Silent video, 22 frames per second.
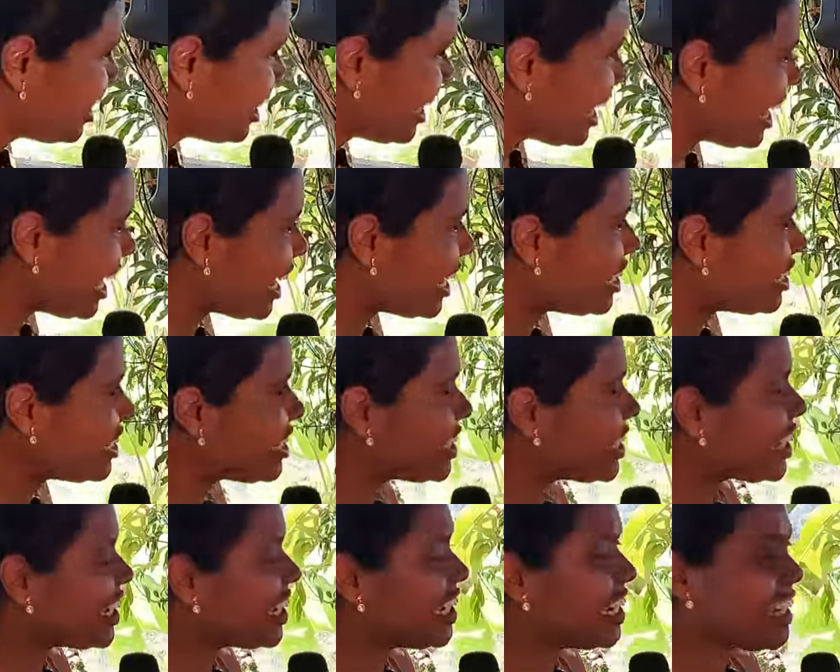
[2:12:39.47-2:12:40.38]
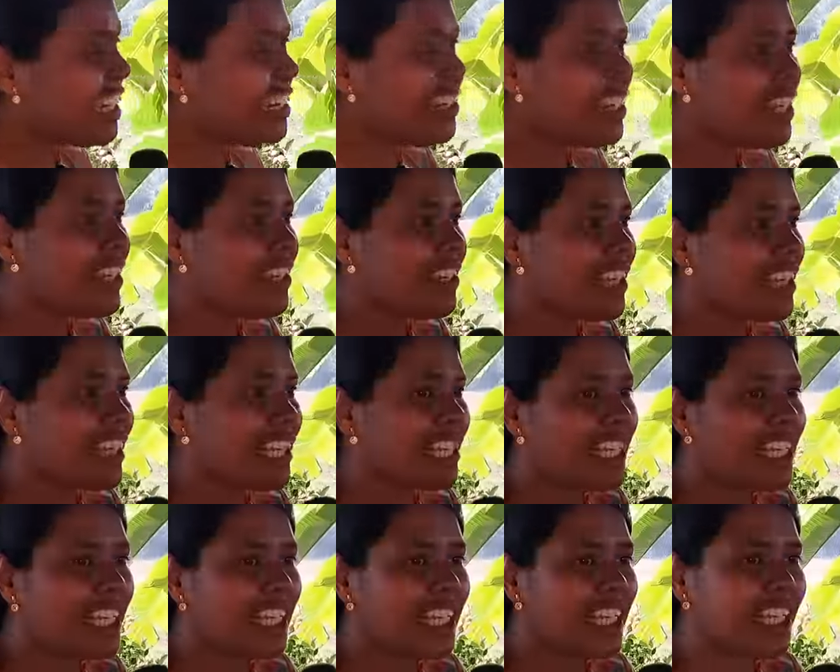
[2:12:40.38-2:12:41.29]
And he
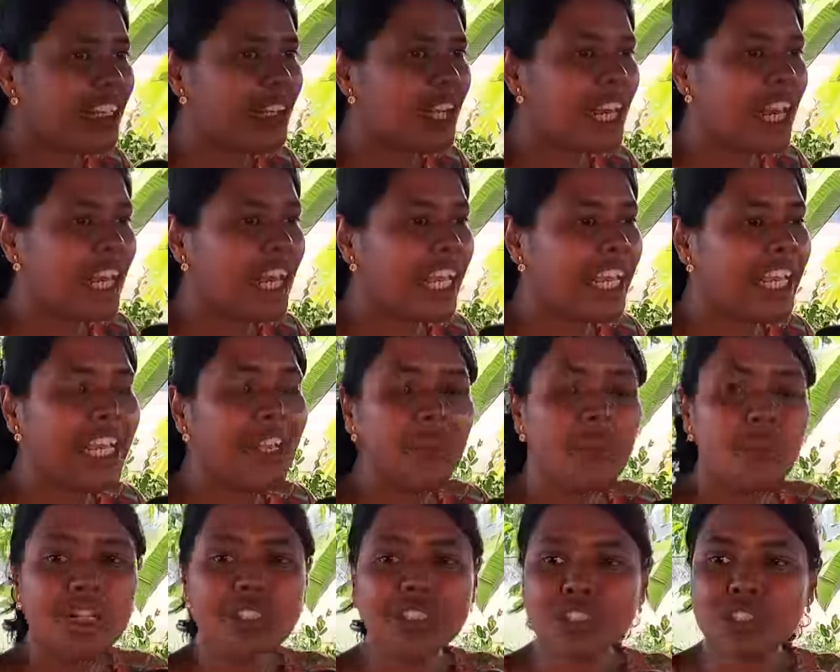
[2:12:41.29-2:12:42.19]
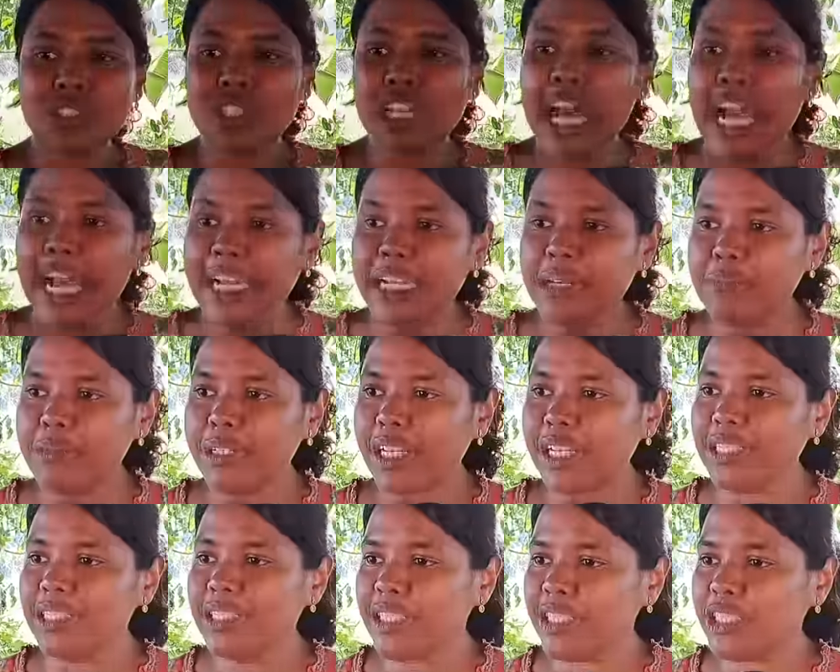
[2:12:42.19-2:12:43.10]
he wants to guide me
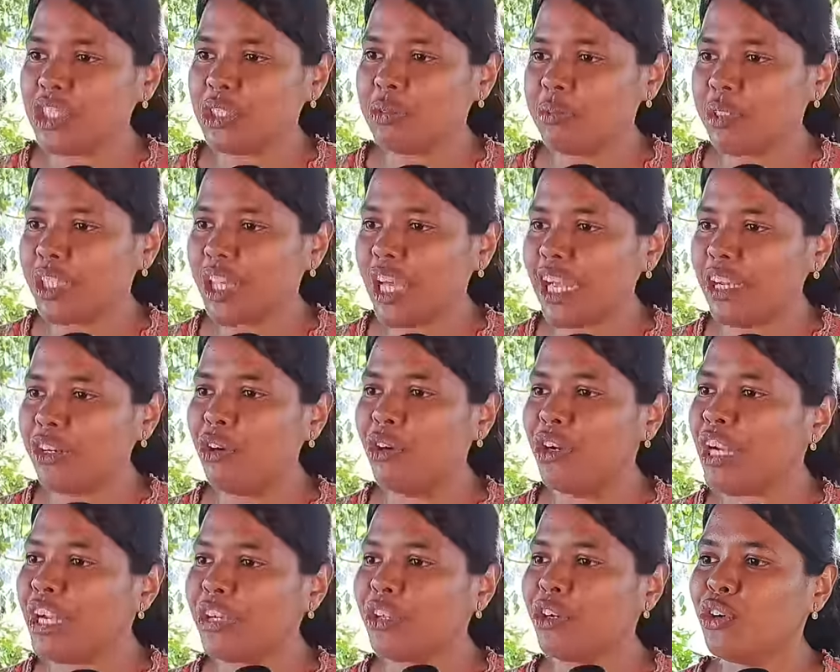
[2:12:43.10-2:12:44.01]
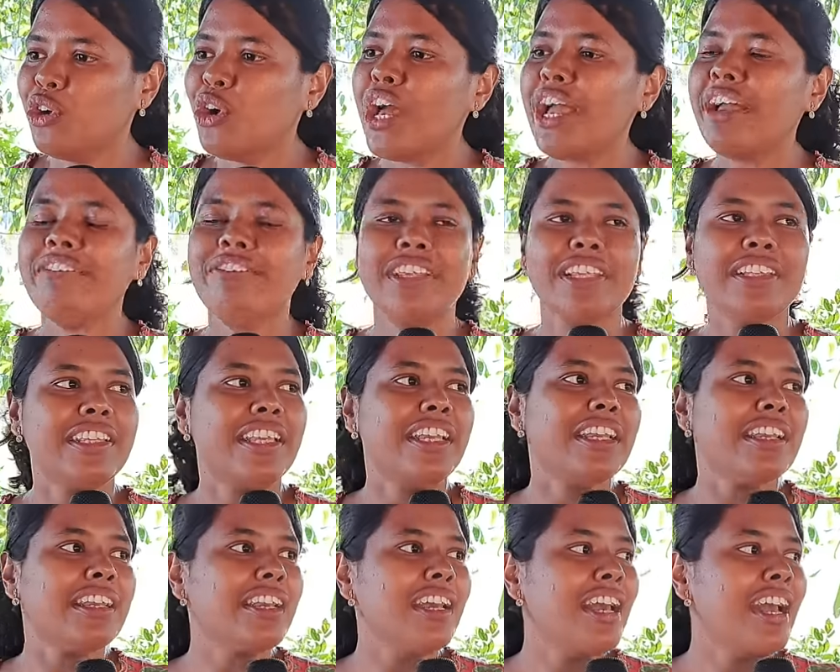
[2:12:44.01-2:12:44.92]
and teach me. I don't need to know
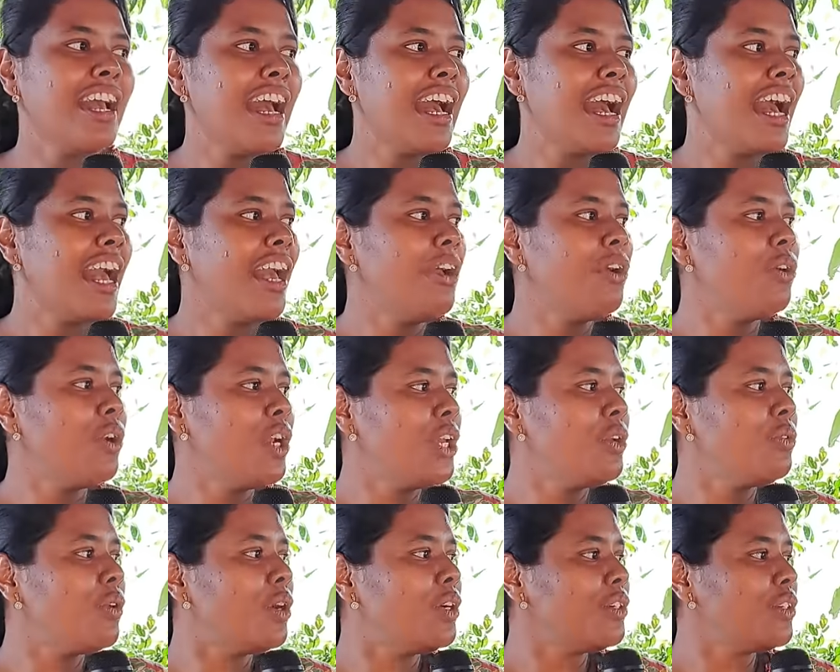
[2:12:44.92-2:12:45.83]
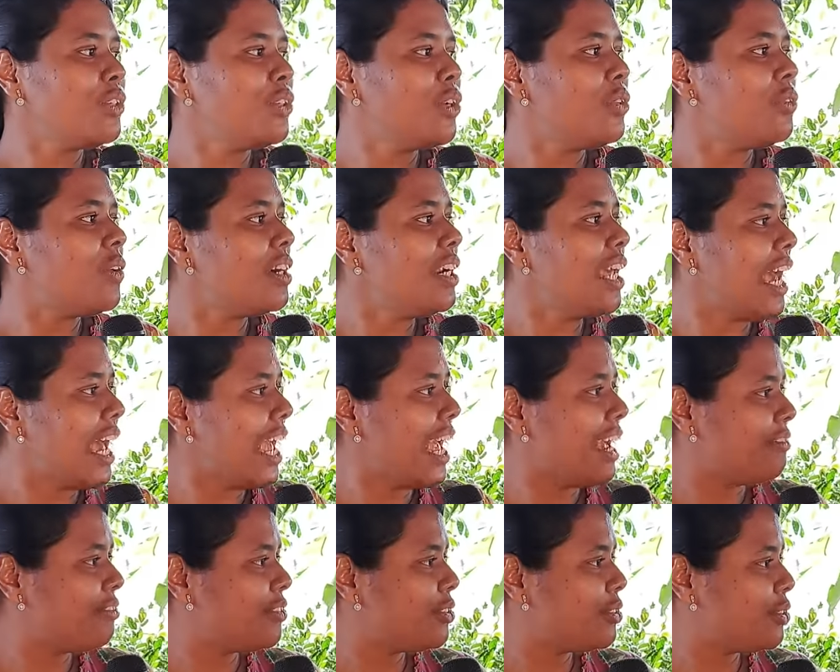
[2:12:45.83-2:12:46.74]
everything. I only want to know what I
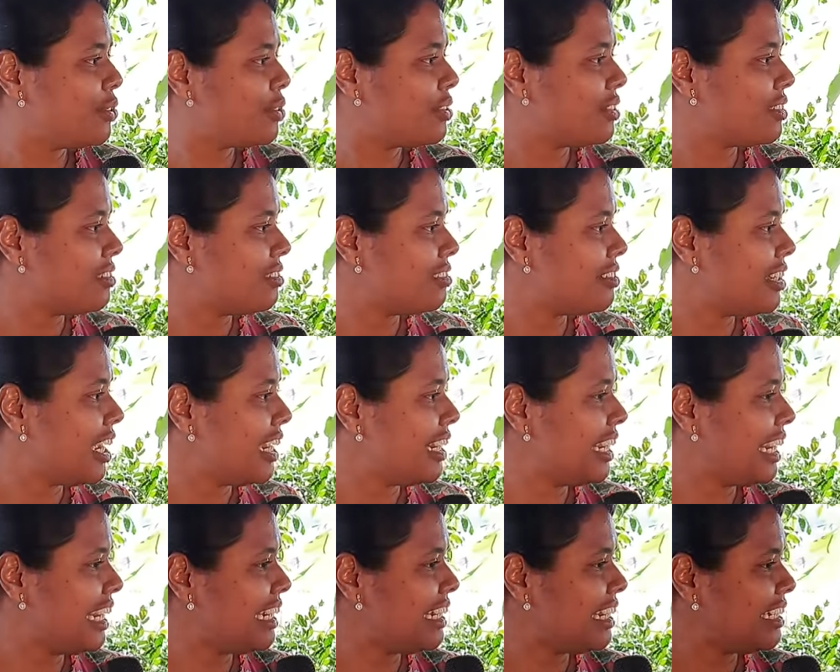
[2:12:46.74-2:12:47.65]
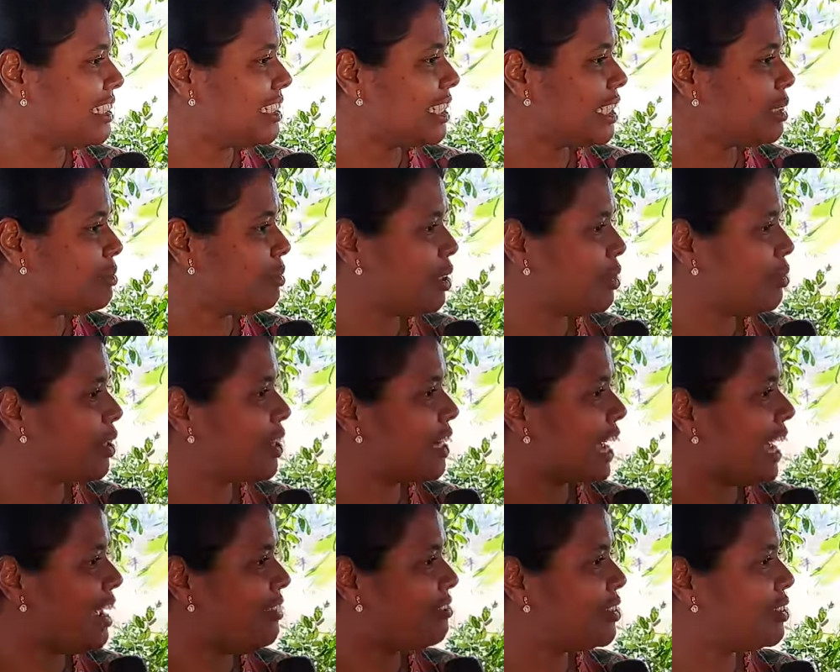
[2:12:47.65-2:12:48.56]
have to know. And he teaches me what I
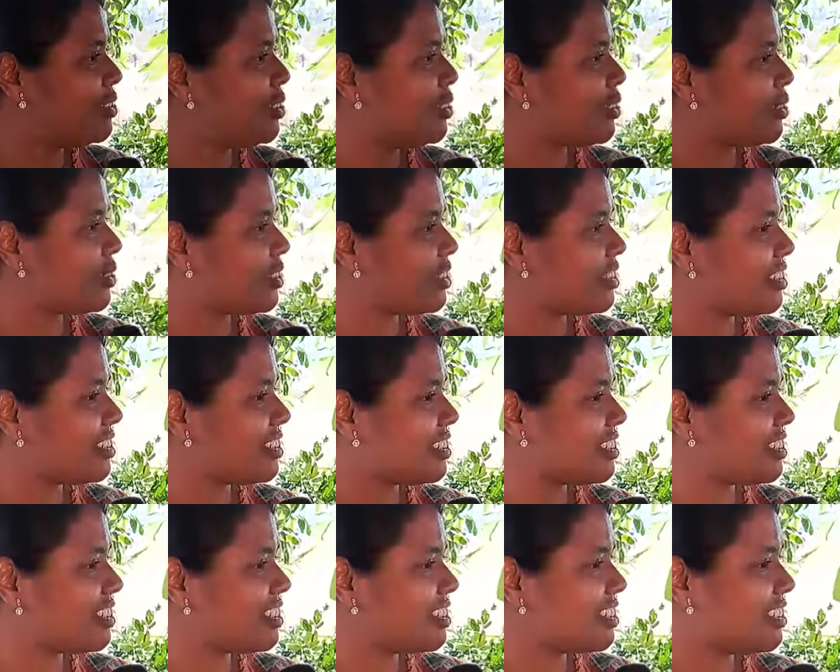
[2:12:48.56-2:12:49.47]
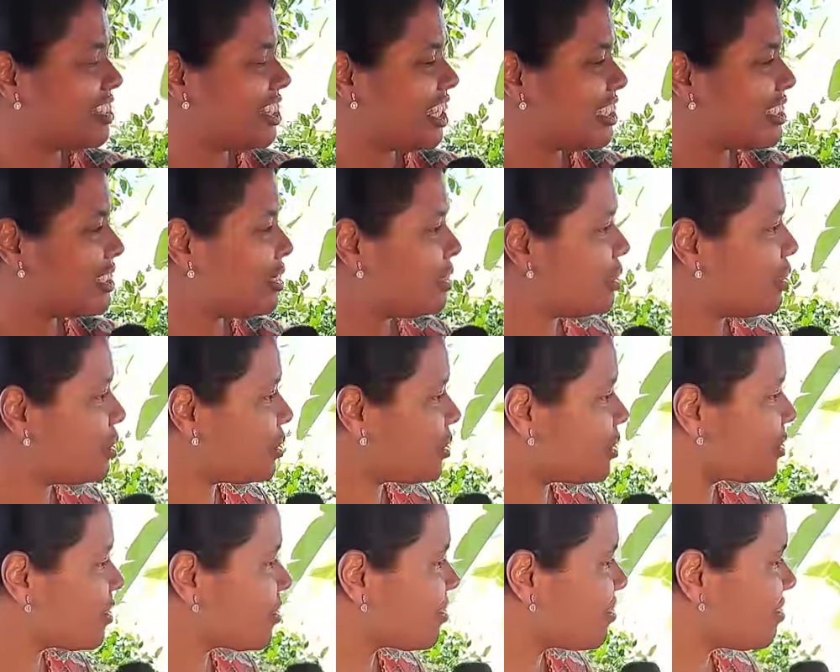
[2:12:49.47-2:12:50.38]
have to know. Yes or no?
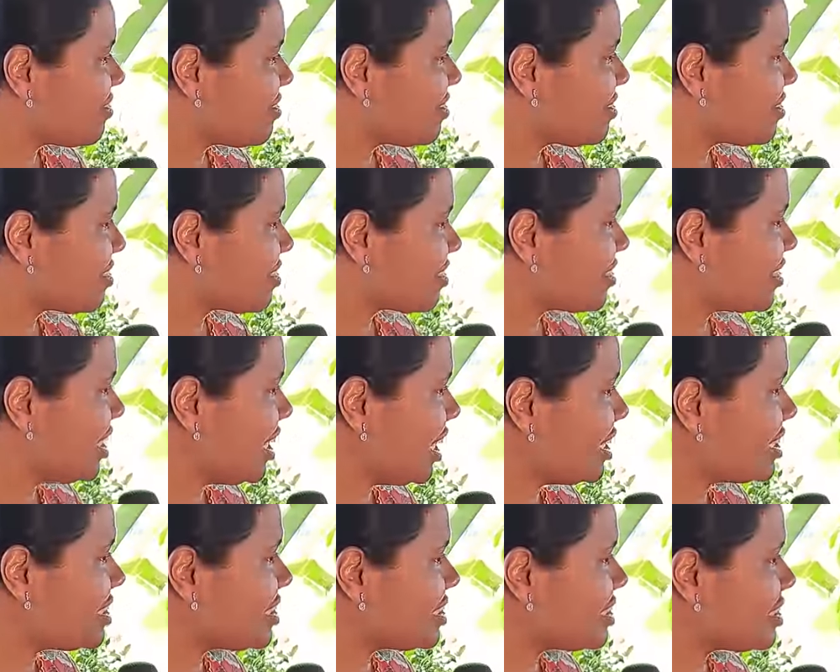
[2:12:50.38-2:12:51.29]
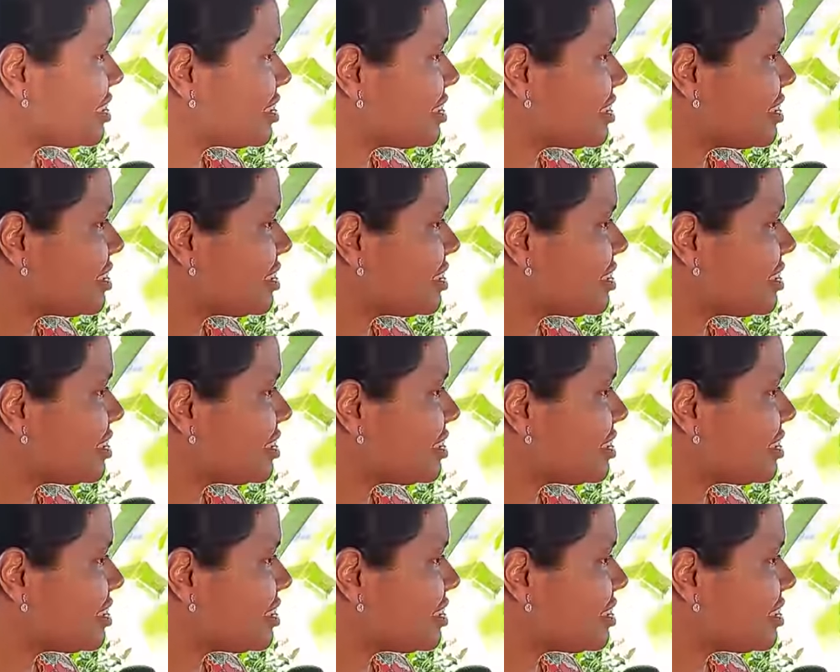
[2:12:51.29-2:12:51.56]
Yes.